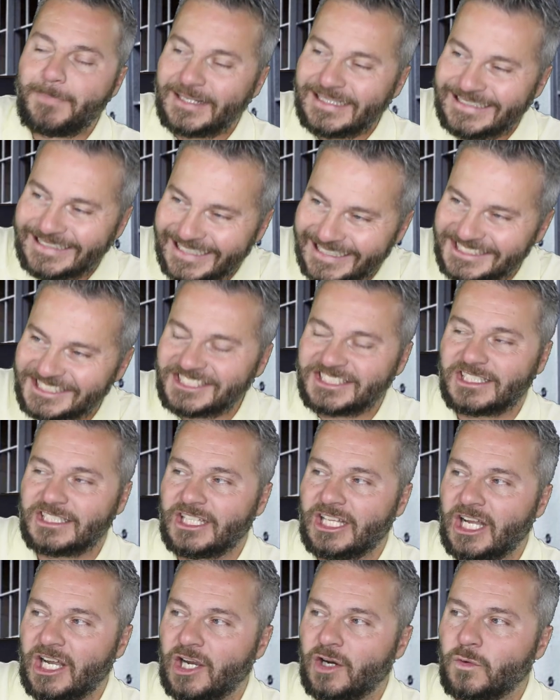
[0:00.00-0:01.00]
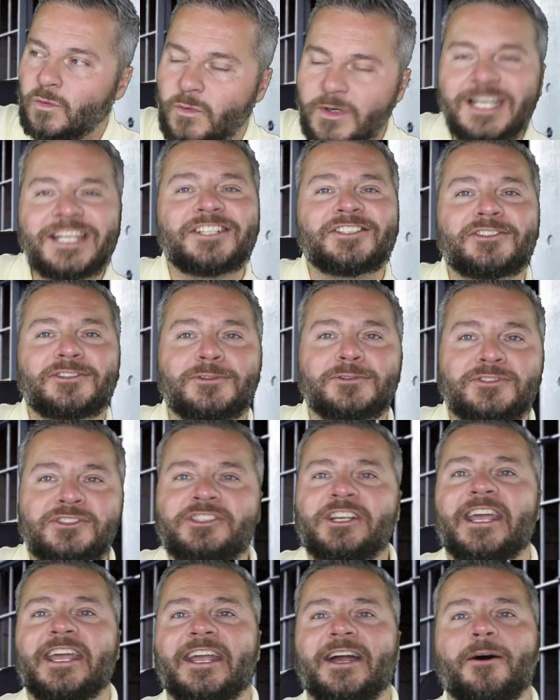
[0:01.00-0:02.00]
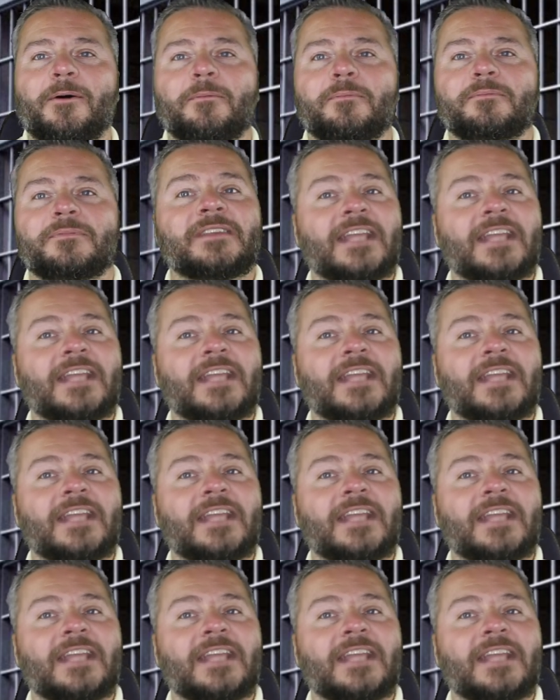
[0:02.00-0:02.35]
Peninsula Regional Jail.